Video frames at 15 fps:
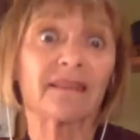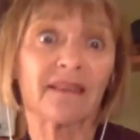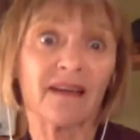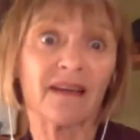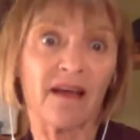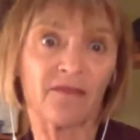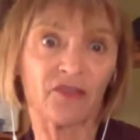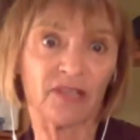the
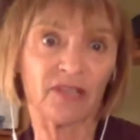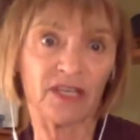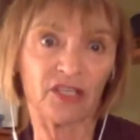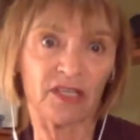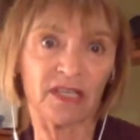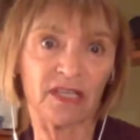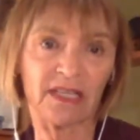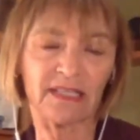
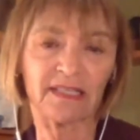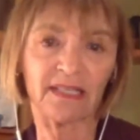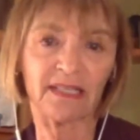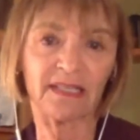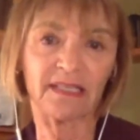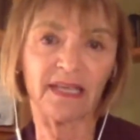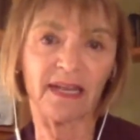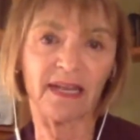conversation that's
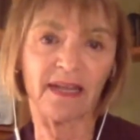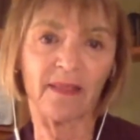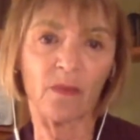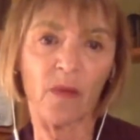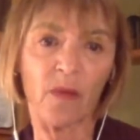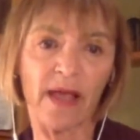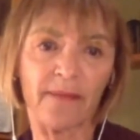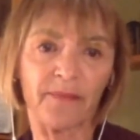that's getting in the
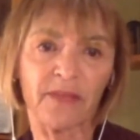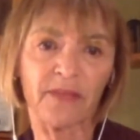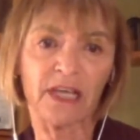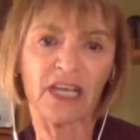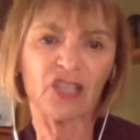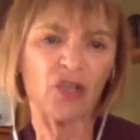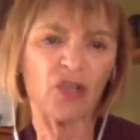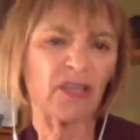way.
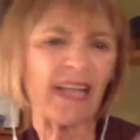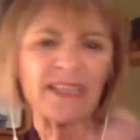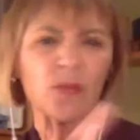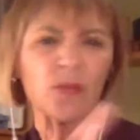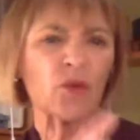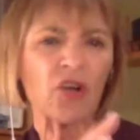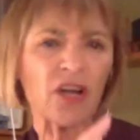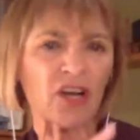So lots of
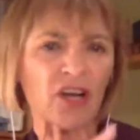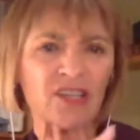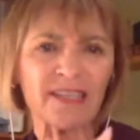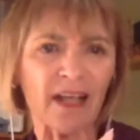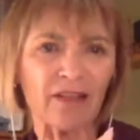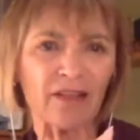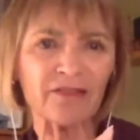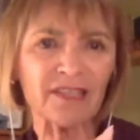work on
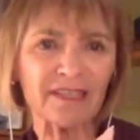ourselves.